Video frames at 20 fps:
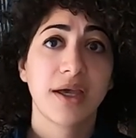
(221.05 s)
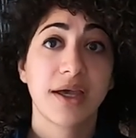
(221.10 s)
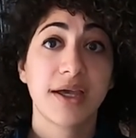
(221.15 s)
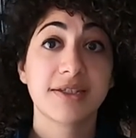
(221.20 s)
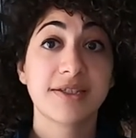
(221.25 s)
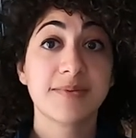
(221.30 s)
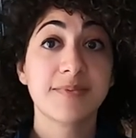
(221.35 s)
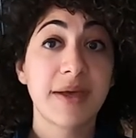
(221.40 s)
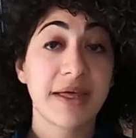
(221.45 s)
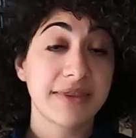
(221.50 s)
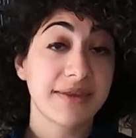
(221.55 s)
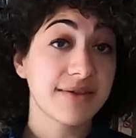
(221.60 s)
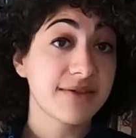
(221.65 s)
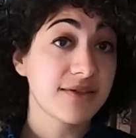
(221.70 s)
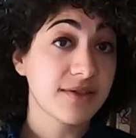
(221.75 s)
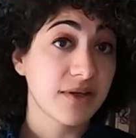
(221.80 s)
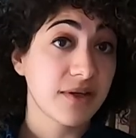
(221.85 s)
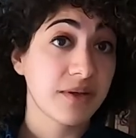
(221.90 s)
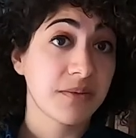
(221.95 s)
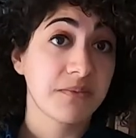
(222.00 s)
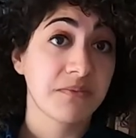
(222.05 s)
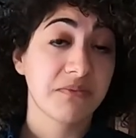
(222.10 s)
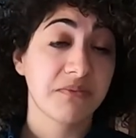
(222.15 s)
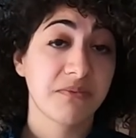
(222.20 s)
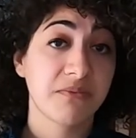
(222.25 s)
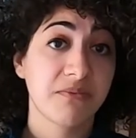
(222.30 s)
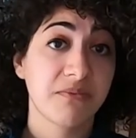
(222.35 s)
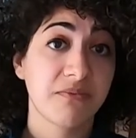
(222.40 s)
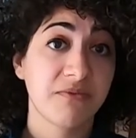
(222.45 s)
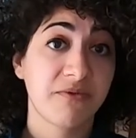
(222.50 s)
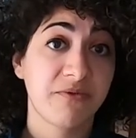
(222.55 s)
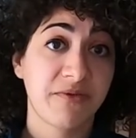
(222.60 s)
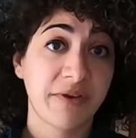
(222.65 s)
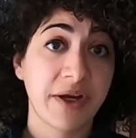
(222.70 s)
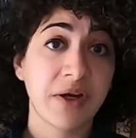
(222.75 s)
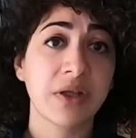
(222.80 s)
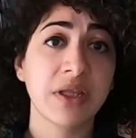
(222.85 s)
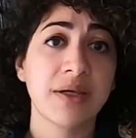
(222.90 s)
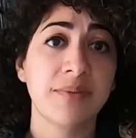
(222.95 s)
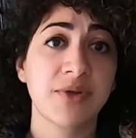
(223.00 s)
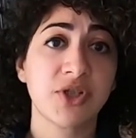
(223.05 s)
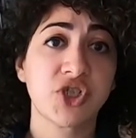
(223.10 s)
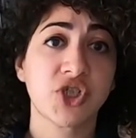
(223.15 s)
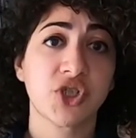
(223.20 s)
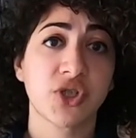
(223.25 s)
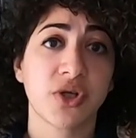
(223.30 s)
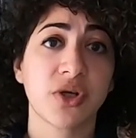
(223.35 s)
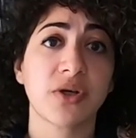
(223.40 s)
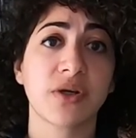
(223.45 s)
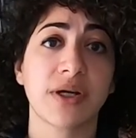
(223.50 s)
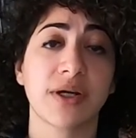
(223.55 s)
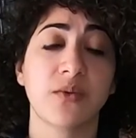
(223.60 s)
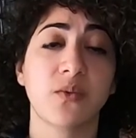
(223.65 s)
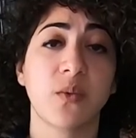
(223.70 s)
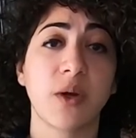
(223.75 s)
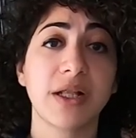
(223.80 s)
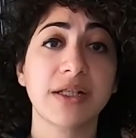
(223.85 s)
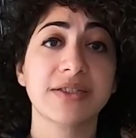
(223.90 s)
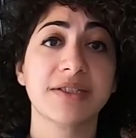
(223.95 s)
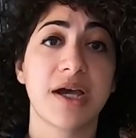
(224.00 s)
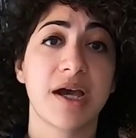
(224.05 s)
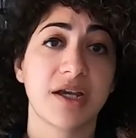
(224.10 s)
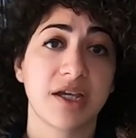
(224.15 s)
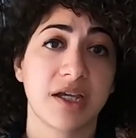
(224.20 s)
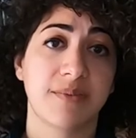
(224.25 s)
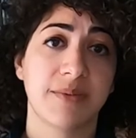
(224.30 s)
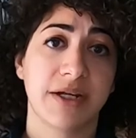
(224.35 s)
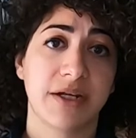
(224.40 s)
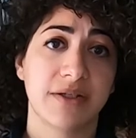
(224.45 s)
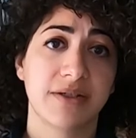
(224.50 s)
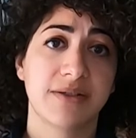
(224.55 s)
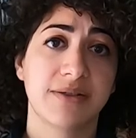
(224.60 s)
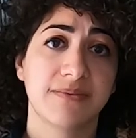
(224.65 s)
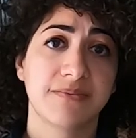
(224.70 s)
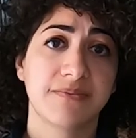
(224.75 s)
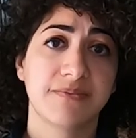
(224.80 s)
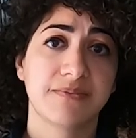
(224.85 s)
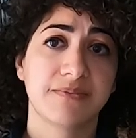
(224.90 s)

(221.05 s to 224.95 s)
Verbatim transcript: Its methods are fairly mature and well documented.